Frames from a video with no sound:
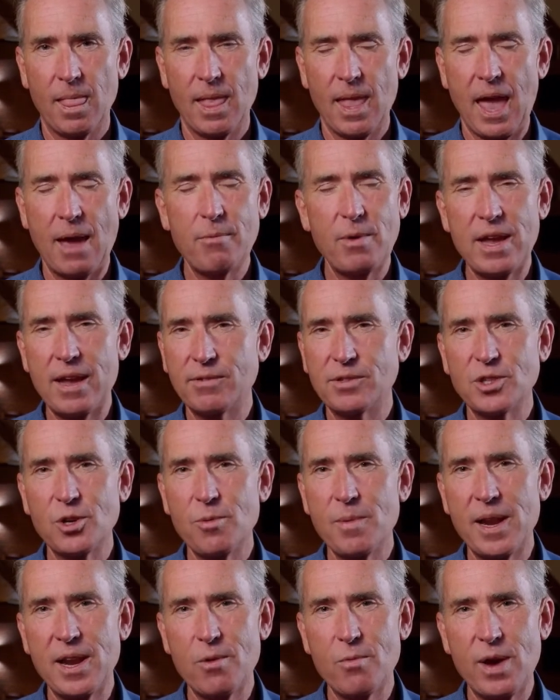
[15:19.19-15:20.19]
And we have so
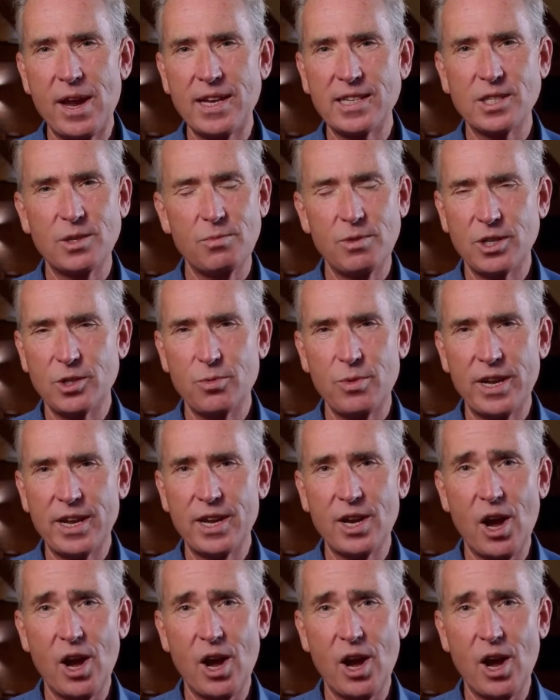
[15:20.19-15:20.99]
many ways in which we can